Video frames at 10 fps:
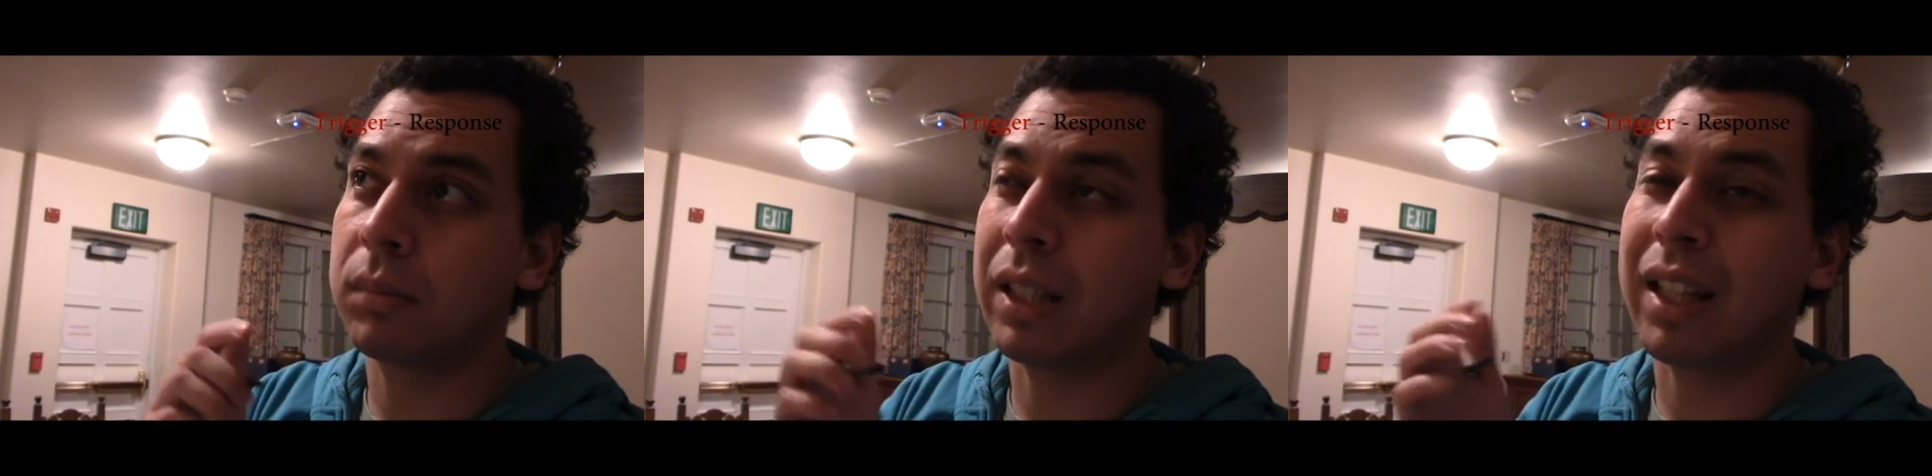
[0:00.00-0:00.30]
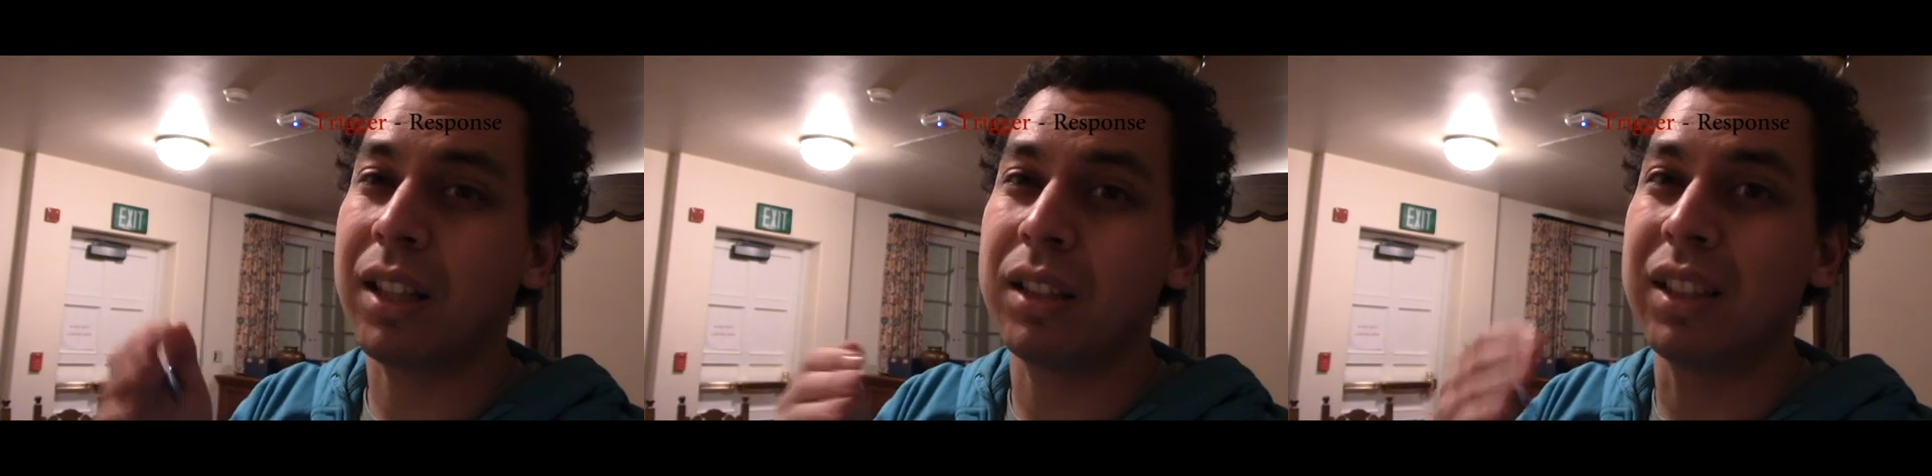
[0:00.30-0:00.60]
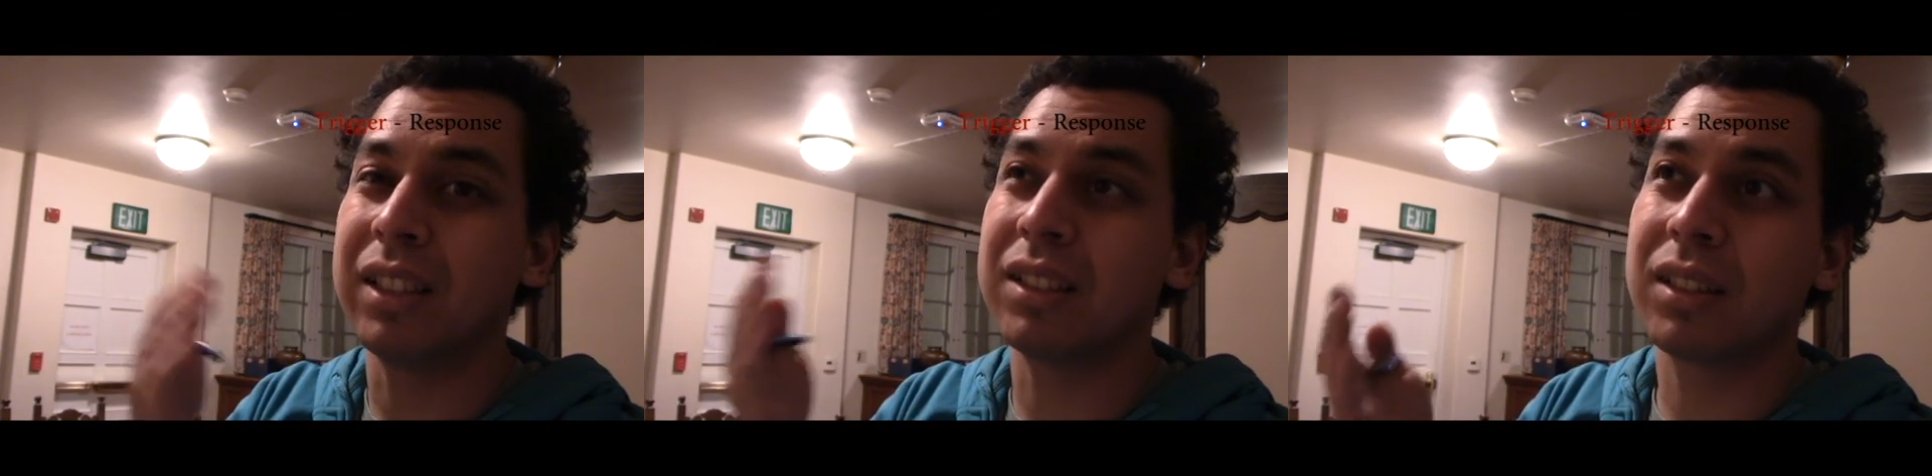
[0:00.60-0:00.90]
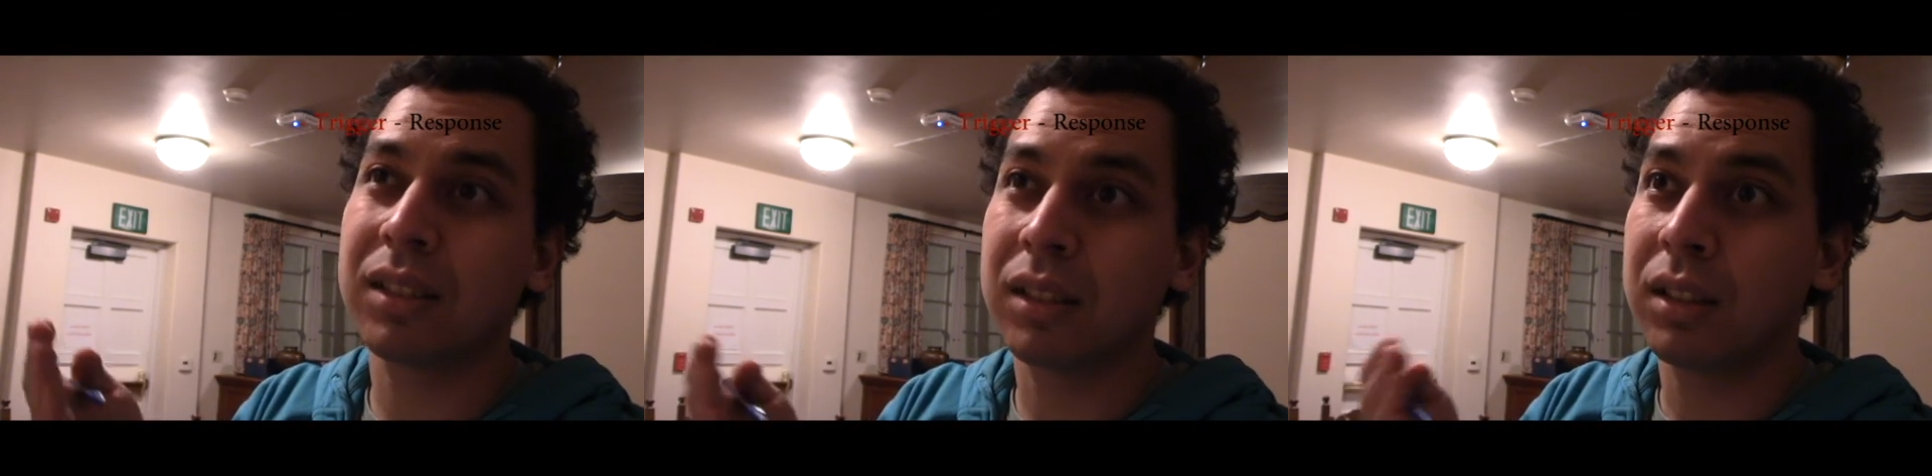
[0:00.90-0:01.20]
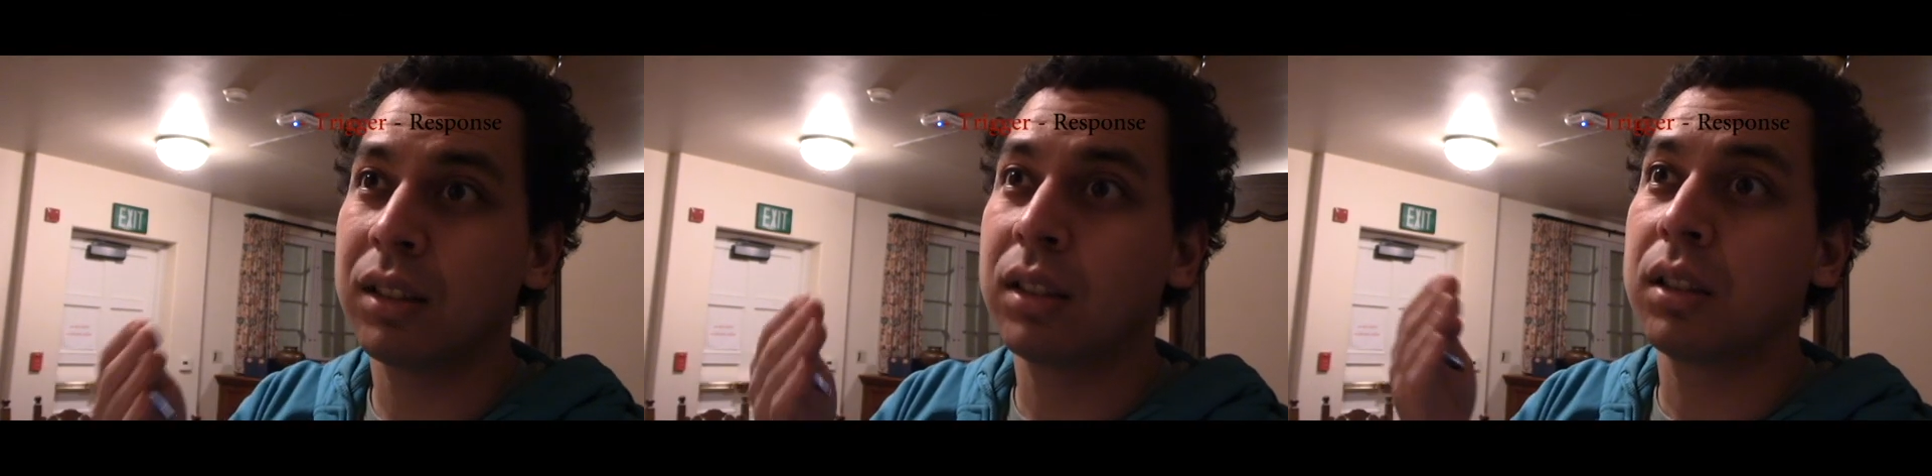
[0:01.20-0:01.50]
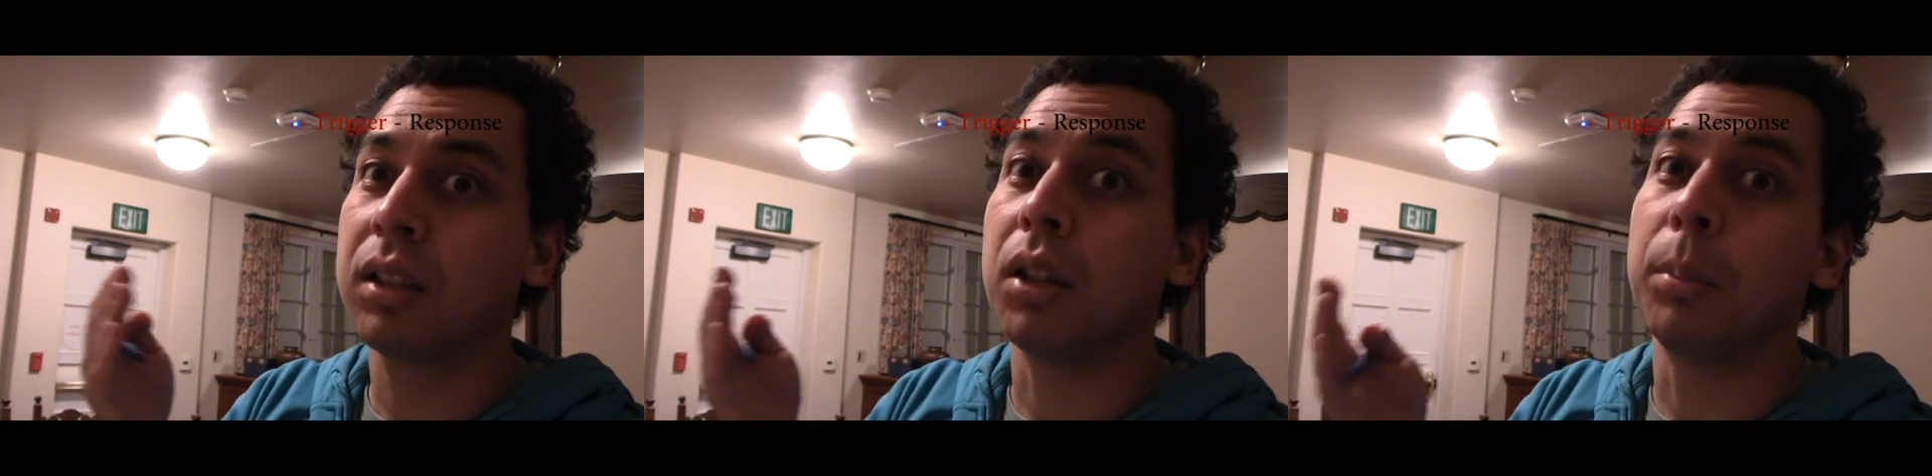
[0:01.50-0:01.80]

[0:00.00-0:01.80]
kind of needs a